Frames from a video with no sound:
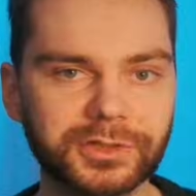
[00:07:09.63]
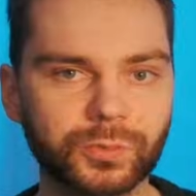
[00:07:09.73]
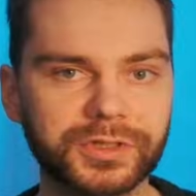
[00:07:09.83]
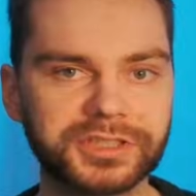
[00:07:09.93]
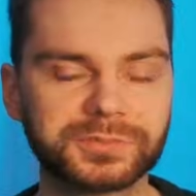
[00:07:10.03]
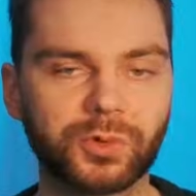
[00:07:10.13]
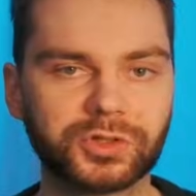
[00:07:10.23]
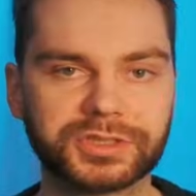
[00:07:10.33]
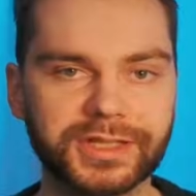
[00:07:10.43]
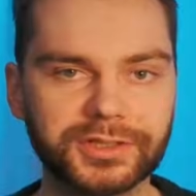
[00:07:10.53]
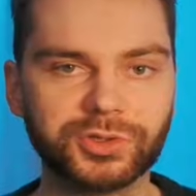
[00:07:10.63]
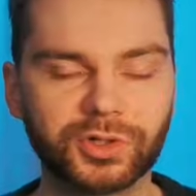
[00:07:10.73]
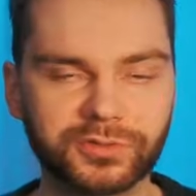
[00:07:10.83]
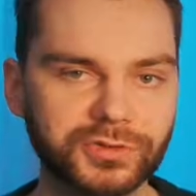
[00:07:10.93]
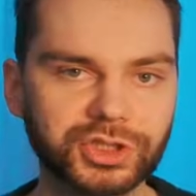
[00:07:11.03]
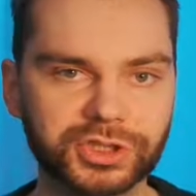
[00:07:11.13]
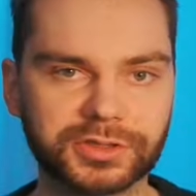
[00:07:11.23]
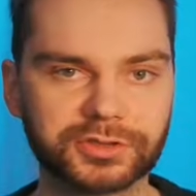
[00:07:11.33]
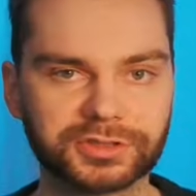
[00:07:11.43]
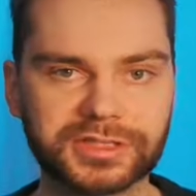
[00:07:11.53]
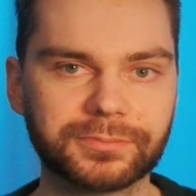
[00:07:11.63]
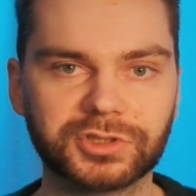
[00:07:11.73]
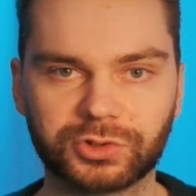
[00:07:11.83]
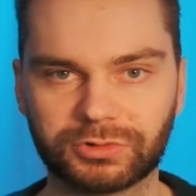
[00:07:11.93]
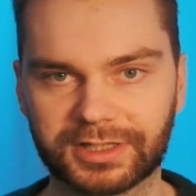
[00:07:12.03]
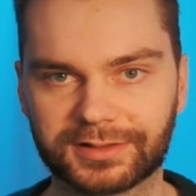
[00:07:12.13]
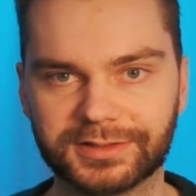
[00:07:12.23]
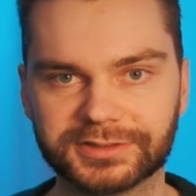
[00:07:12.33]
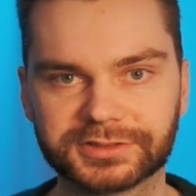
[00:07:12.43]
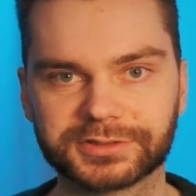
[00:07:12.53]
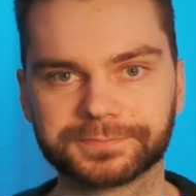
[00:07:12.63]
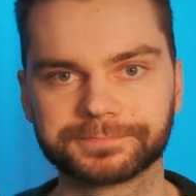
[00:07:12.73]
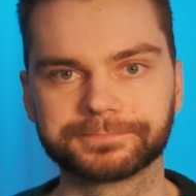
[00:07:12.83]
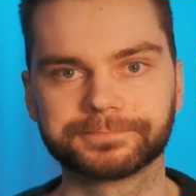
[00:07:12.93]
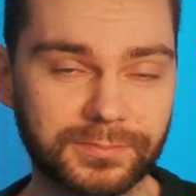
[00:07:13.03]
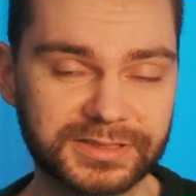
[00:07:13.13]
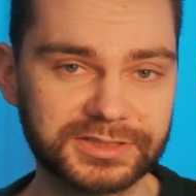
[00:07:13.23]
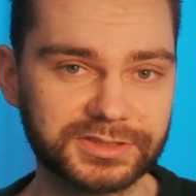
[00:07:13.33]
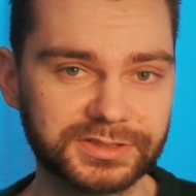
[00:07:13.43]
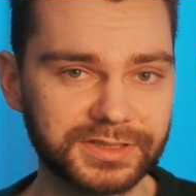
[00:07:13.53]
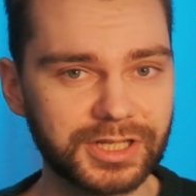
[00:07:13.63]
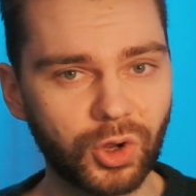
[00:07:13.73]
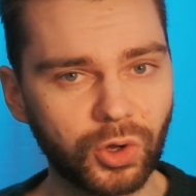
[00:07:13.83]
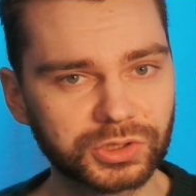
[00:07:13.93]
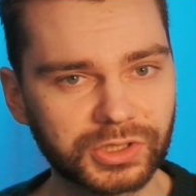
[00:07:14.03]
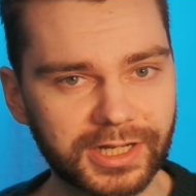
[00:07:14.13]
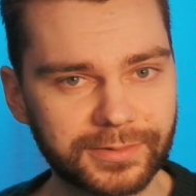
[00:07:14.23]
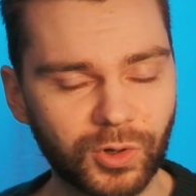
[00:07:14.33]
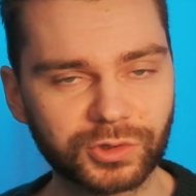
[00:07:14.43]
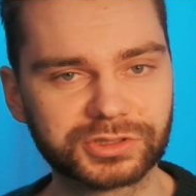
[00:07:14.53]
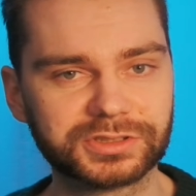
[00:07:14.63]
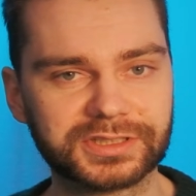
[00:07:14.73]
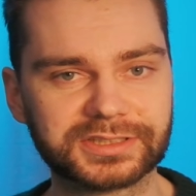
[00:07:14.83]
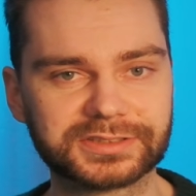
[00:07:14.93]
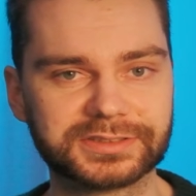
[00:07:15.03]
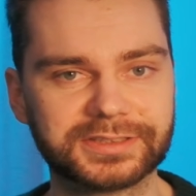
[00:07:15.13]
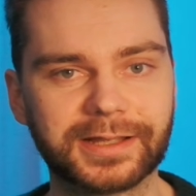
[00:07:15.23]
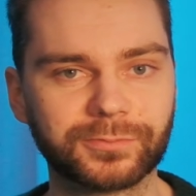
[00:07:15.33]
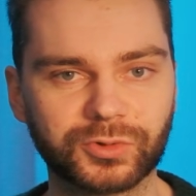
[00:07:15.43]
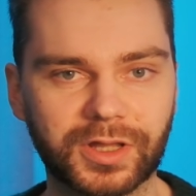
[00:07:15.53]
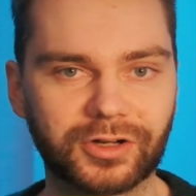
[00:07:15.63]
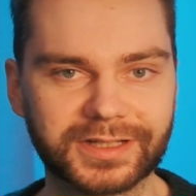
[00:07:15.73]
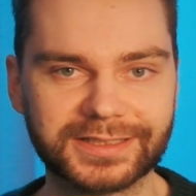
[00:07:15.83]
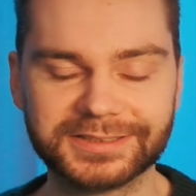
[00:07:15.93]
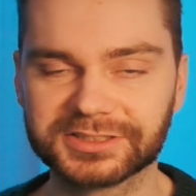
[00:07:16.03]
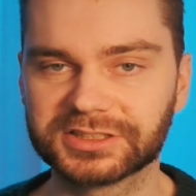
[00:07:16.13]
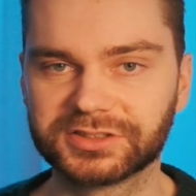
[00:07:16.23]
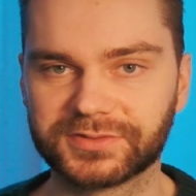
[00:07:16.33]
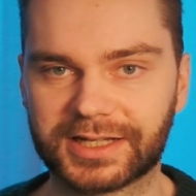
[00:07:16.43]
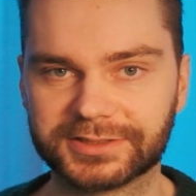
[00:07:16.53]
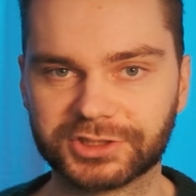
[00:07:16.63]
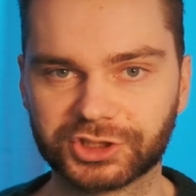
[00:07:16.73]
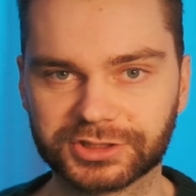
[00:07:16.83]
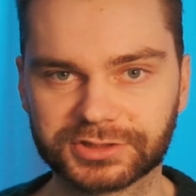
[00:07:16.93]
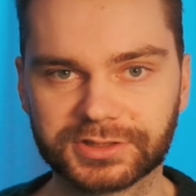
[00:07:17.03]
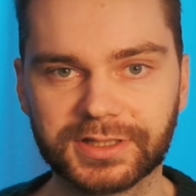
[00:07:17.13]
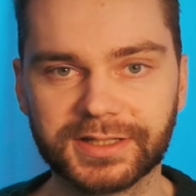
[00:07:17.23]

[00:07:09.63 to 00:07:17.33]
the weak spot in your vision to some degree at least. But the auto aim also doesn't come without any disadvantages.